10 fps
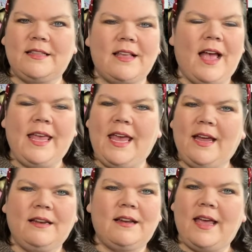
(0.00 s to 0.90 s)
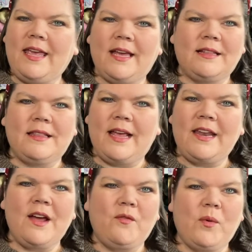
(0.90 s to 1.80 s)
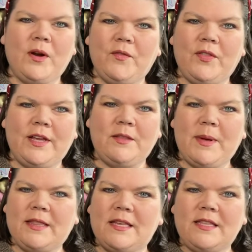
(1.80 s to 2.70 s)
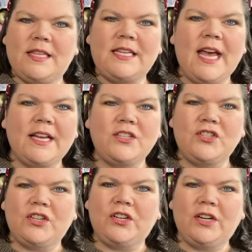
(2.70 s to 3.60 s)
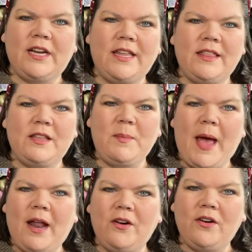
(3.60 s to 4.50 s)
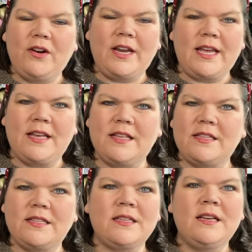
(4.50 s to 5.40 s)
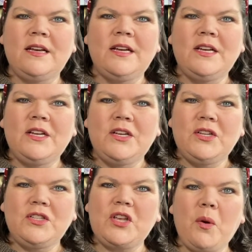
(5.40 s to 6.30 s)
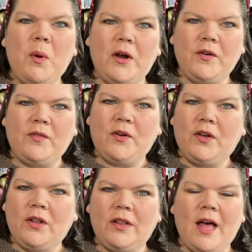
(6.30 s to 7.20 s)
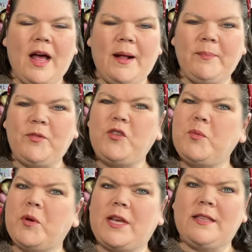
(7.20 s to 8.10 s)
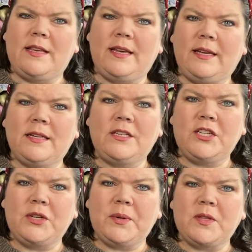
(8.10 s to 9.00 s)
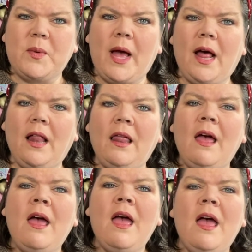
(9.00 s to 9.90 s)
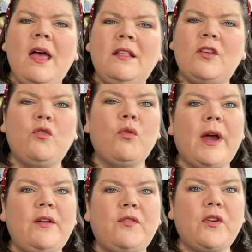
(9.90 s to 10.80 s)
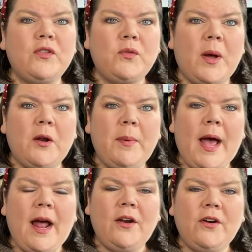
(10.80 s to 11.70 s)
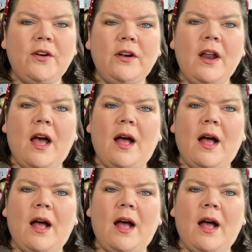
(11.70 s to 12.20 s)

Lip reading: I can't say enough wonderful things about this. The texture in this pattern is so wonderful, super easy to do as well. It's a great first sweater pattern.